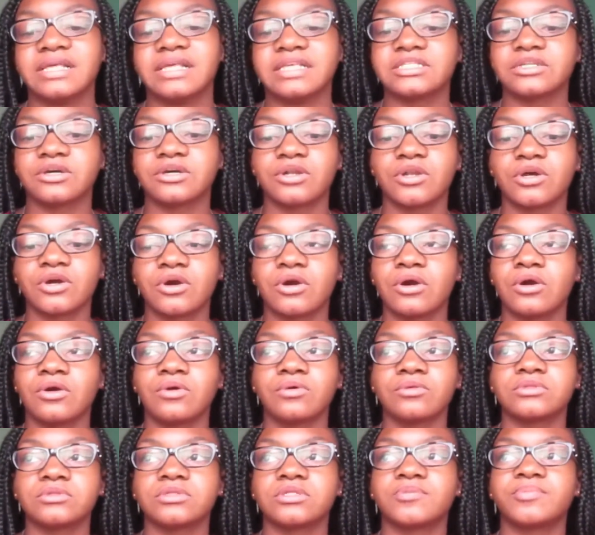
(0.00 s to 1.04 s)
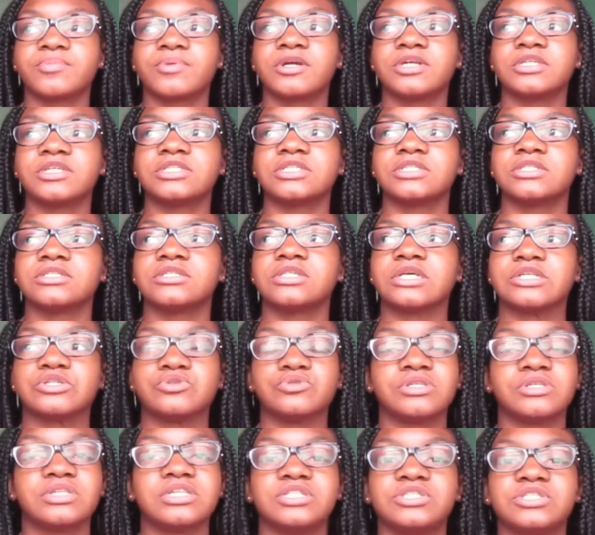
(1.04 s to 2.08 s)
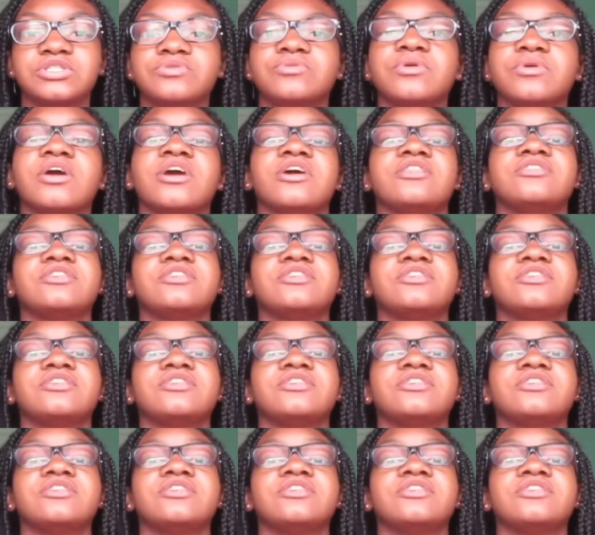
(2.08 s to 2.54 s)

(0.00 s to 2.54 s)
It's gonna go, the person that you send it to,